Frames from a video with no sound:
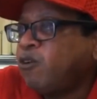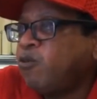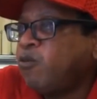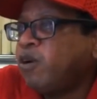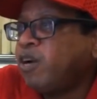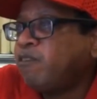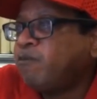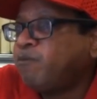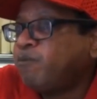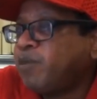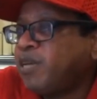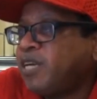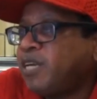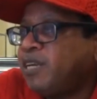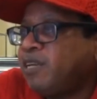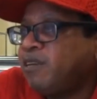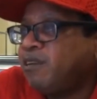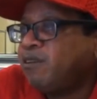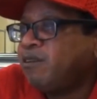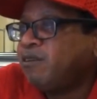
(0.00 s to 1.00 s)
who have
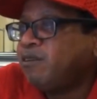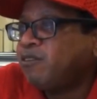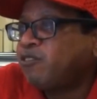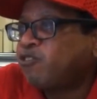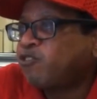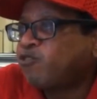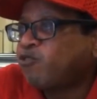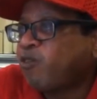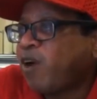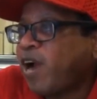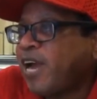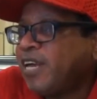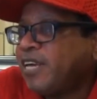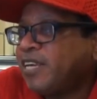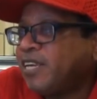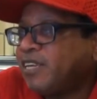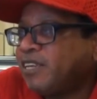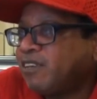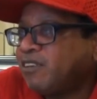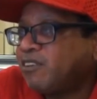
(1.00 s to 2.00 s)
been
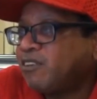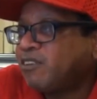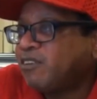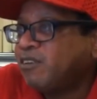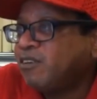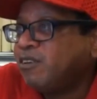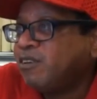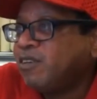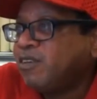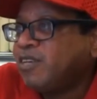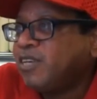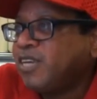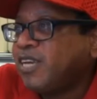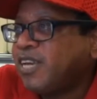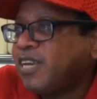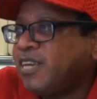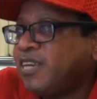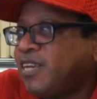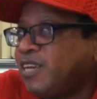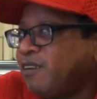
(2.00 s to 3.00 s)
strident
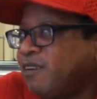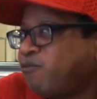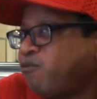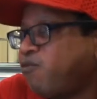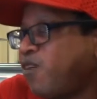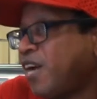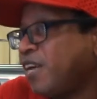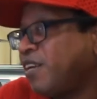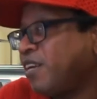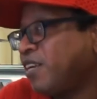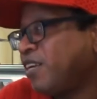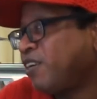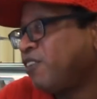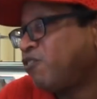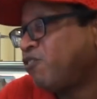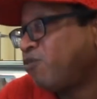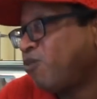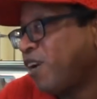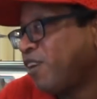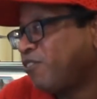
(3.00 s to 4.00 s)
in their fight
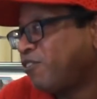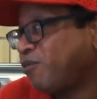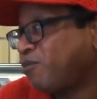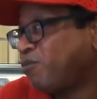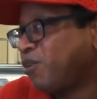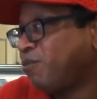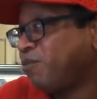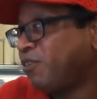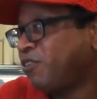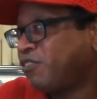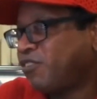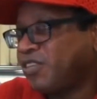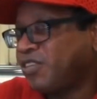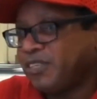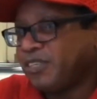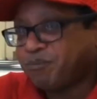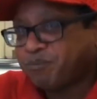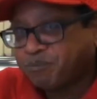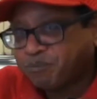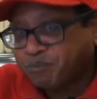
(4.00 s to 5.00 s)
against white
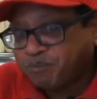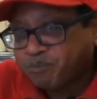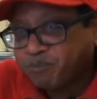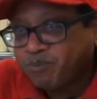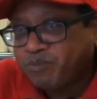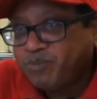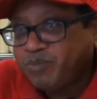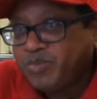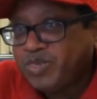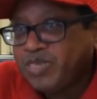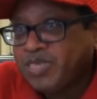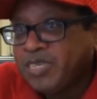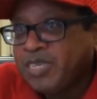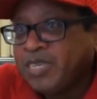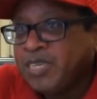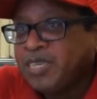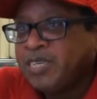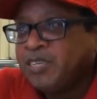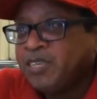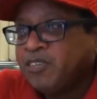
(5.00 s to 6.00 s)
supremacy.
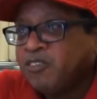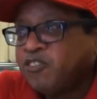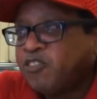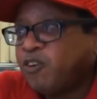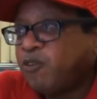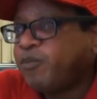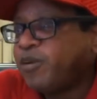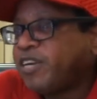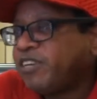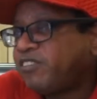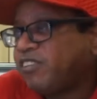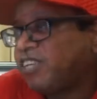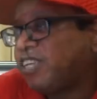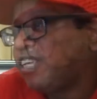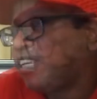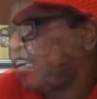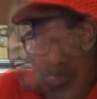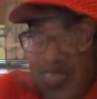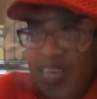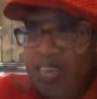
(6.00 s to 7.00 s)
So
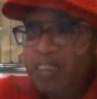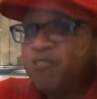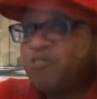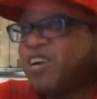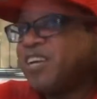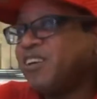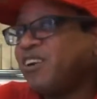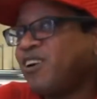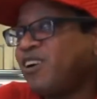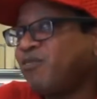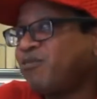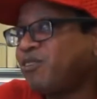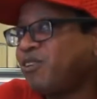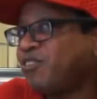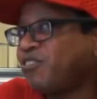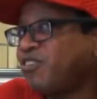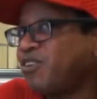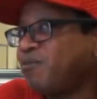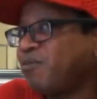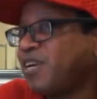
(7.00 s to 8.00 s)
basically, they, they tried to
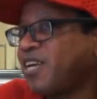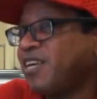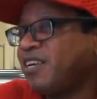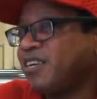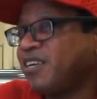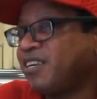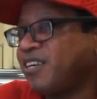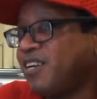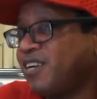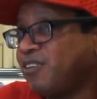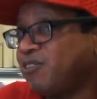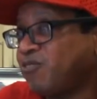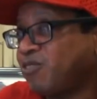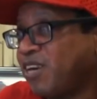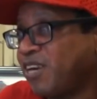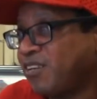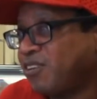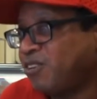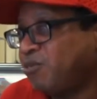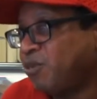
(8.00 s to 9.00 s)
offer her some kind of
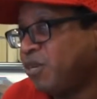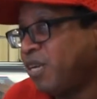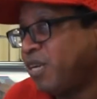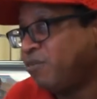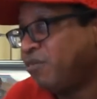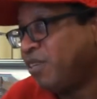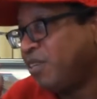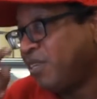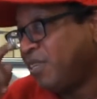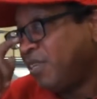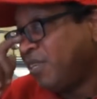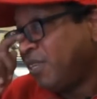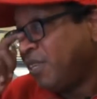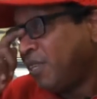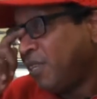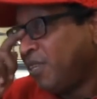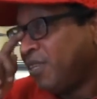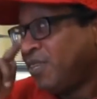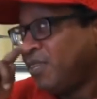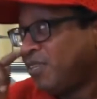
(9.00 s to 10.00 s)
contract or whatever
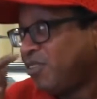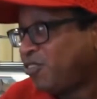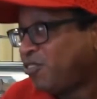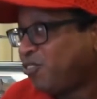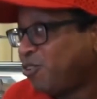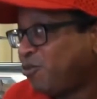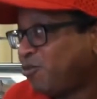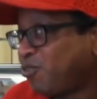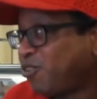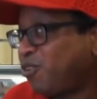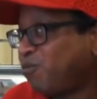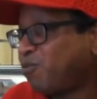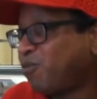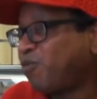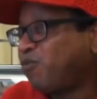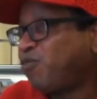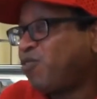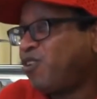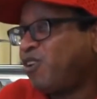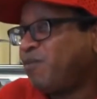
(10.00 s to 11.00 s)
to, to
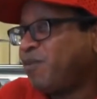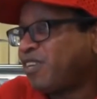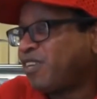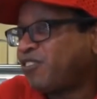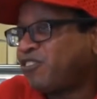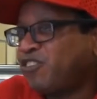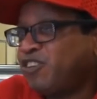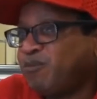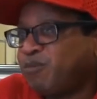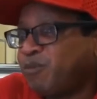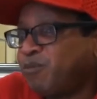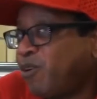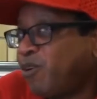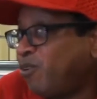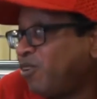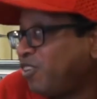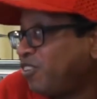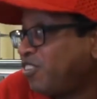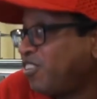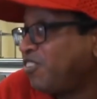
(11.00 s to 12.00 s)
perform at the Super
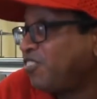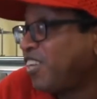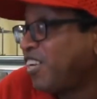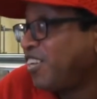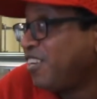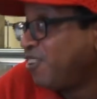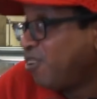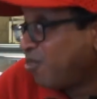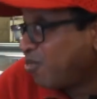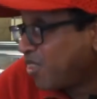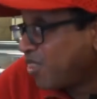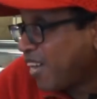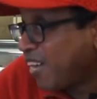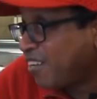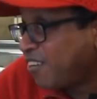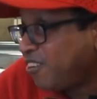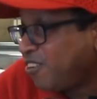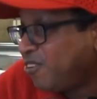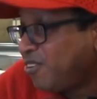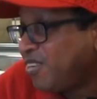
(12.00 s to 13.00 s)
Bowl, and she said, No,
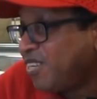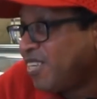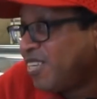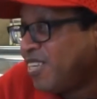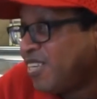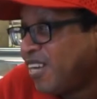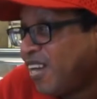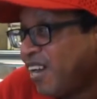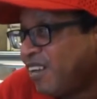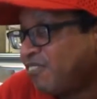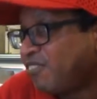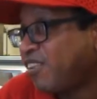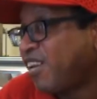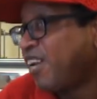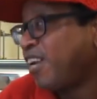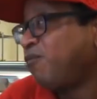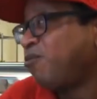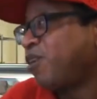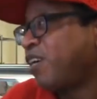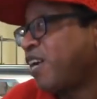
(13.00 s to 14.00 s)
thank you. I
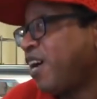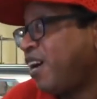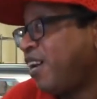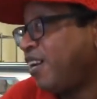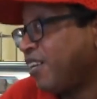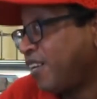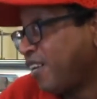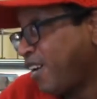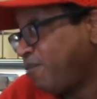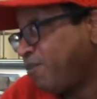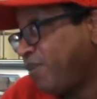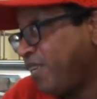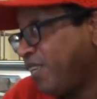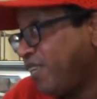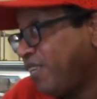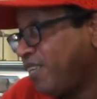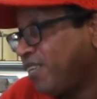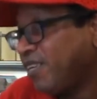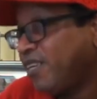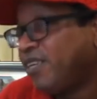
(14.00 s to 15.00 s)
stand with Colin
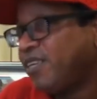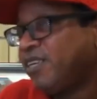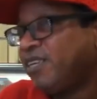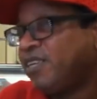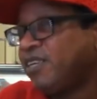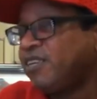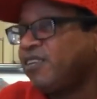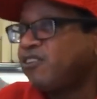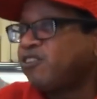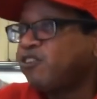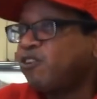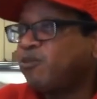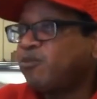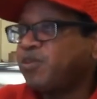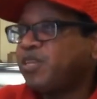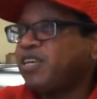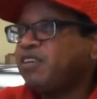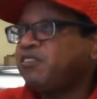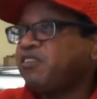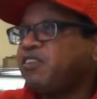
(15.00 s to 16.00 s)
Kaepernick. Mm -hmm. So
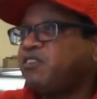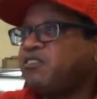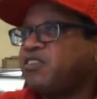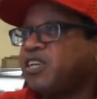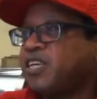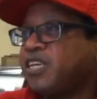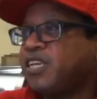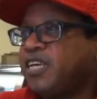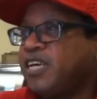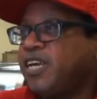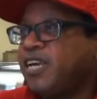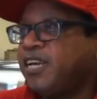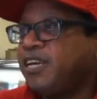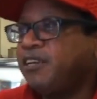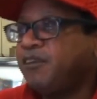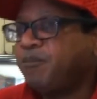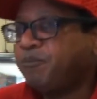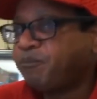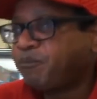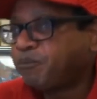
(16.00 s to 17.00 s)
this is
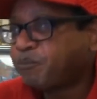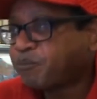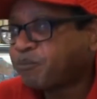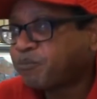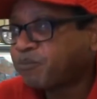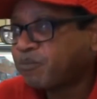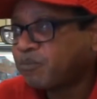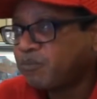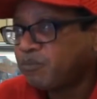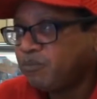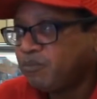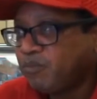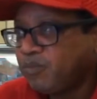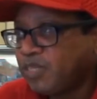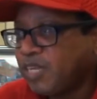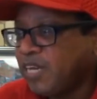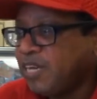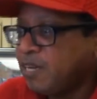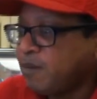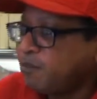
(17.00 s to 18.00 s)
again,
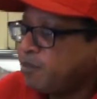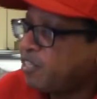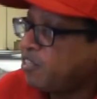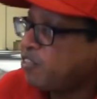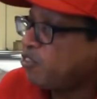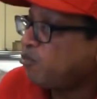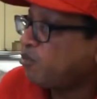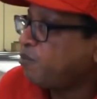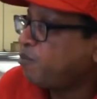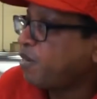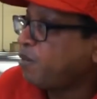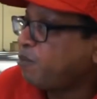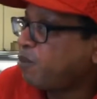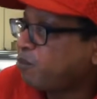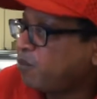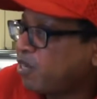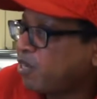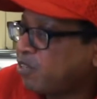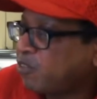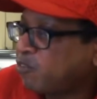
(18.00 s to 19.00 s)
now, but just
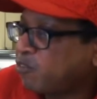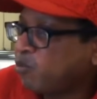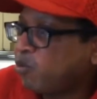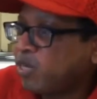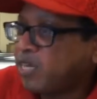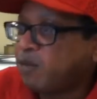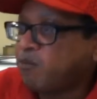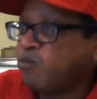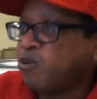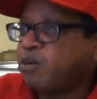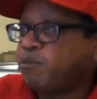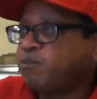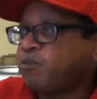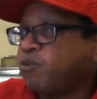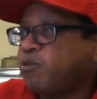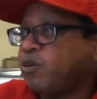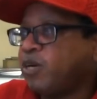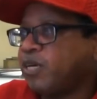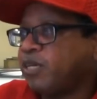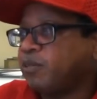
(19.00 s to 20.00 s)
remember, Brother Troy, at one
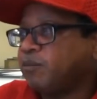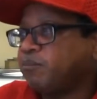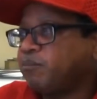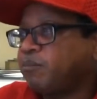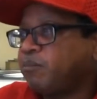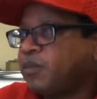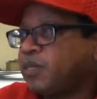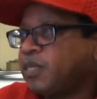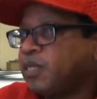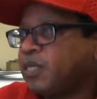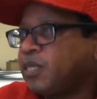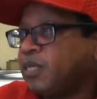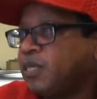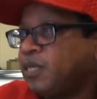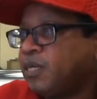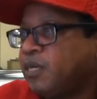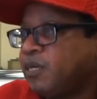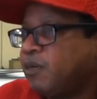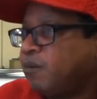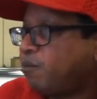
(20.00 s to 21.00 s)
point,
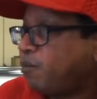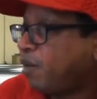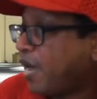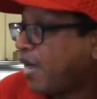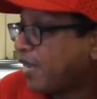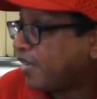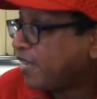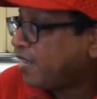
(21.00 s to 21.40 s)
black